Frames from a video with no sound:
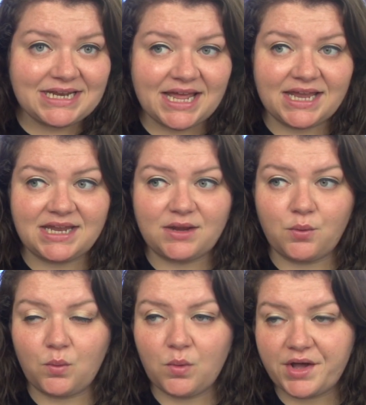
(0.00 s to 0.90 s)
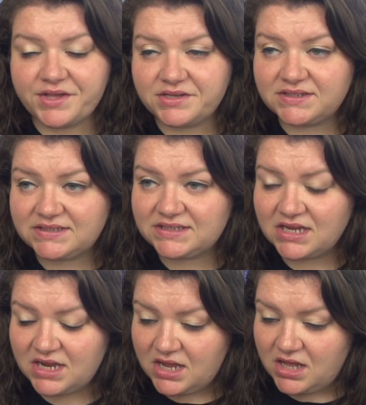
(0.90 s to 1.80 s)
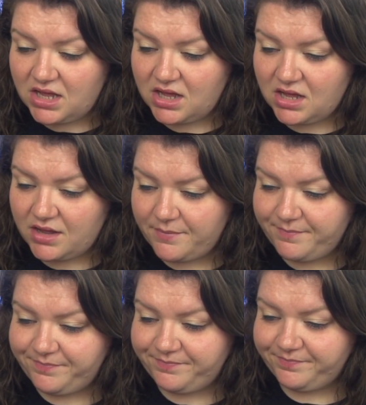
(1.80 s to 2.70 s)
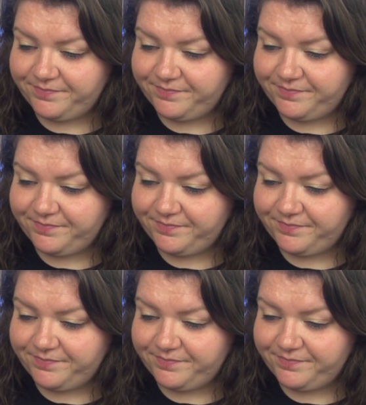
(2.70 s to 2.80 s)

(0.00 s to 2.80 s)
and it was um,